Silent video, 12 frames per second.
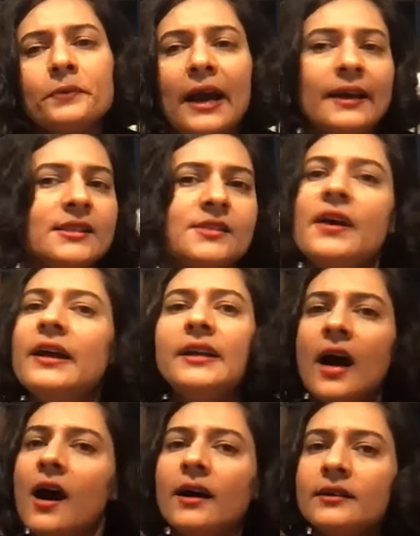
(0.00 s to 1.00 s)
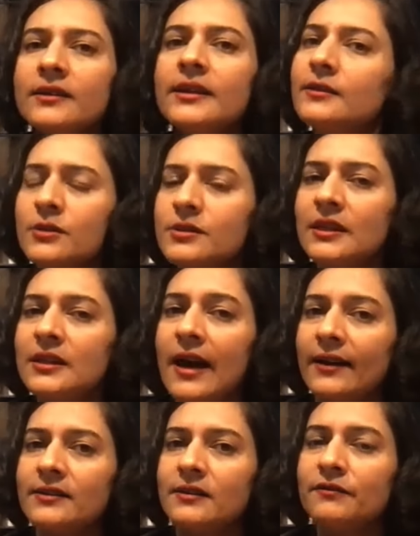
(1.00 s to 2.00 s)
And it's very heartening to see
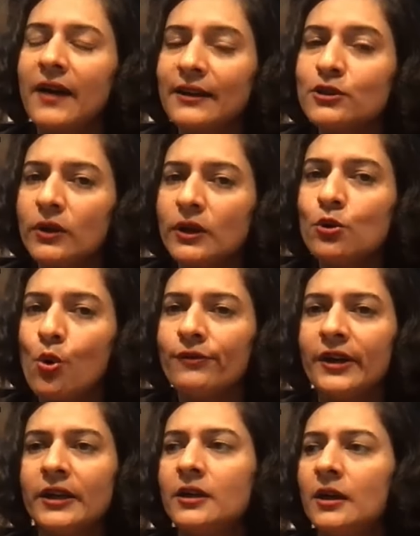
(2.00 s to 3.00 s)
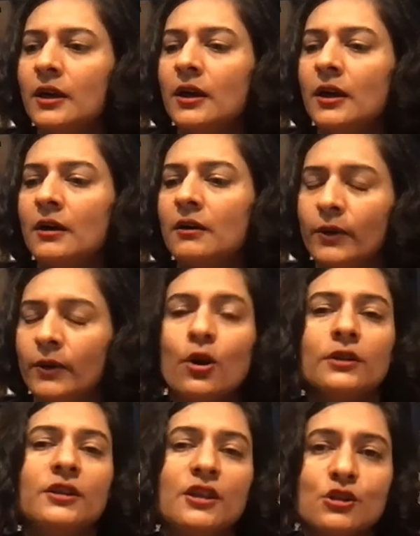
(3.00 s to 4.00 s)
that. In fact, during COVID, we
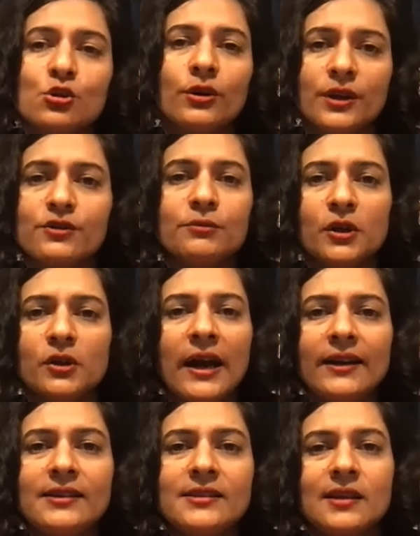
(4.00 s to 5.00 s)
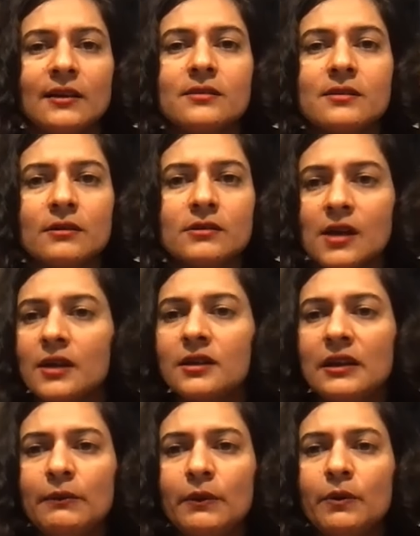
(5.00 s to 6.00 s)
got these stories from the United States.
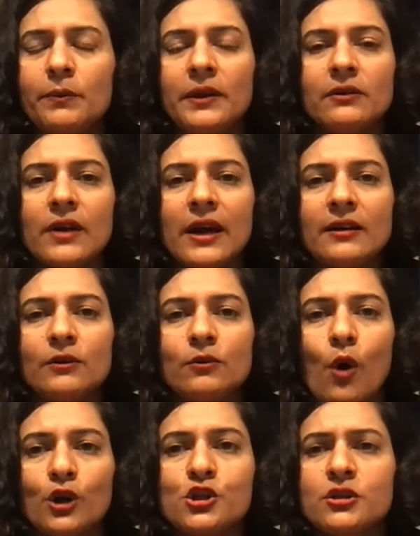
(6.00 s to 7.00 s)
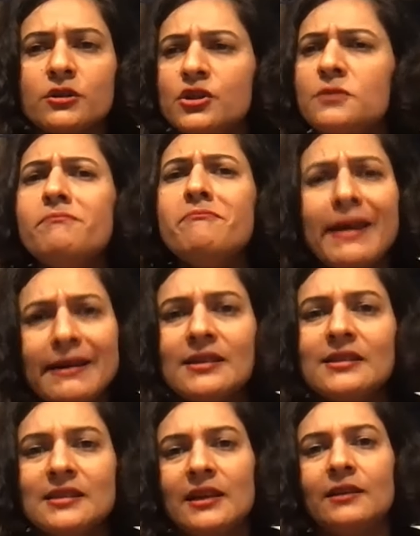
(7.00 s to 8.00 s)
Suddenly, we were being read and watched
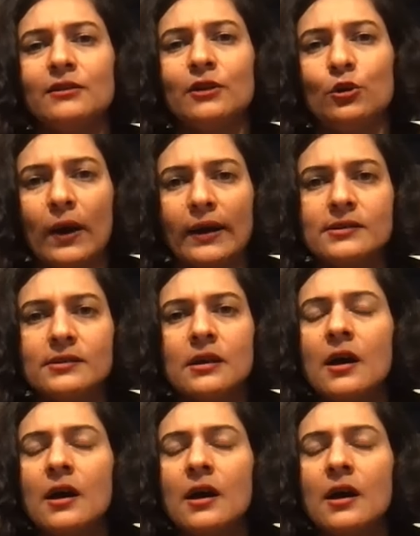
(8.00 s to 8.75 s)
tremendously in the US.